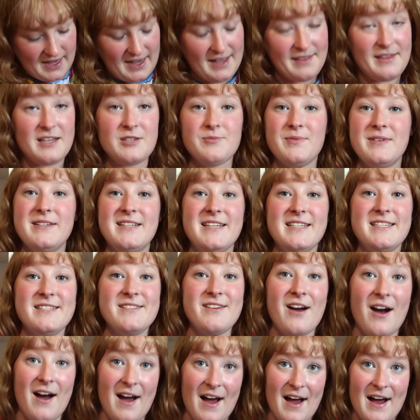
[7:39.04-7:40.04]
and this one does
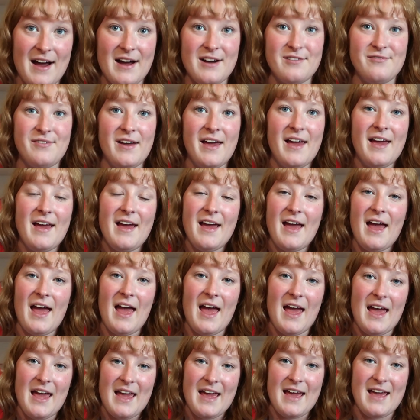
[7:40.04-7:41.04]
not have
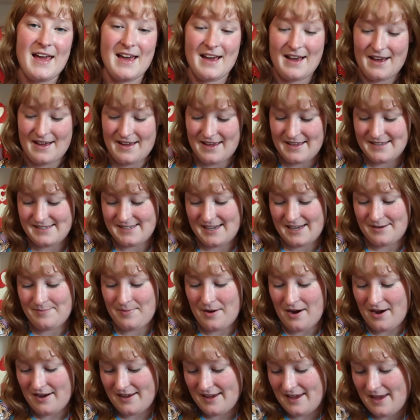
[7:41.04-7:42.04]
a inside
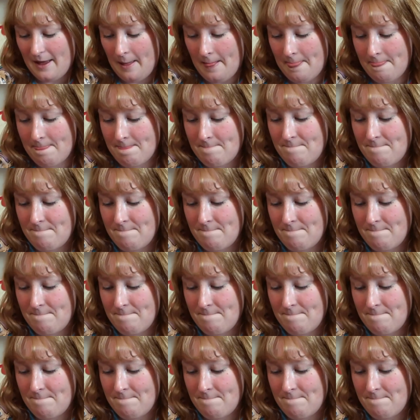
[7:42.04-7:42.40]
pocket.